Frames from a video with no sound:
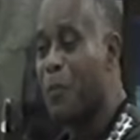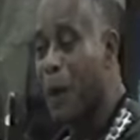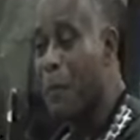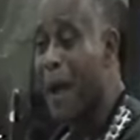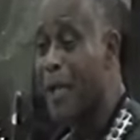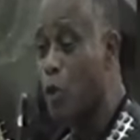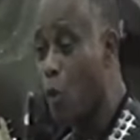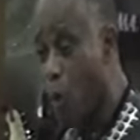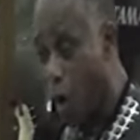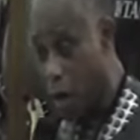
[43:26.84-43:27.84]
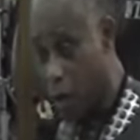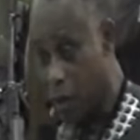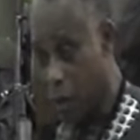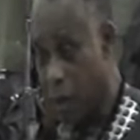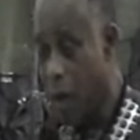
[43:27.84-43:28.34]
prepared to walk
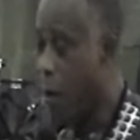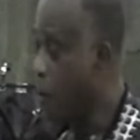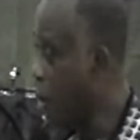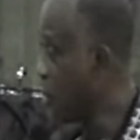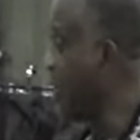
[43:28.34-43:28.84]
must